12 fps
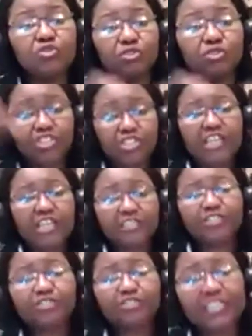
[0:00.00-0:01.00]

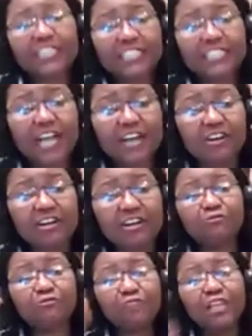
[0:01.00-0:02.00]
shake the tree
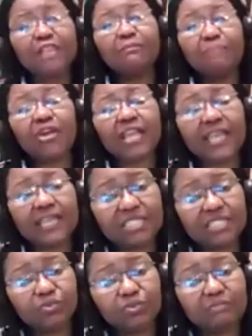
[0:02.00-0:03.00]
down and fill a
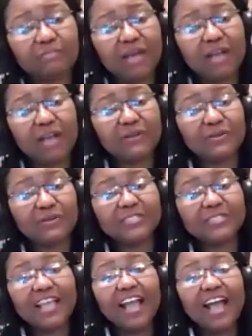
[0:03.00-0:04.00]
bucket with
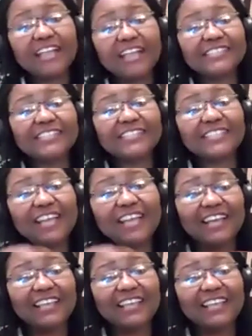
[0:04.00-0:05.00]
mangoes and
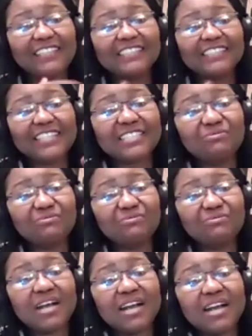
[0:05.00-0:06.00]
sit down and eat it as
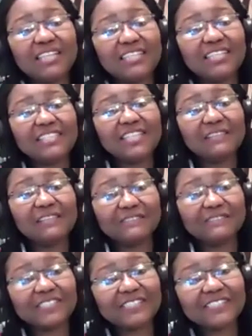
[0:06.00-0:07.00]
if we were eating
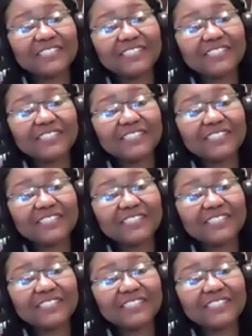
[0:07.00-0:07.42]
lunch,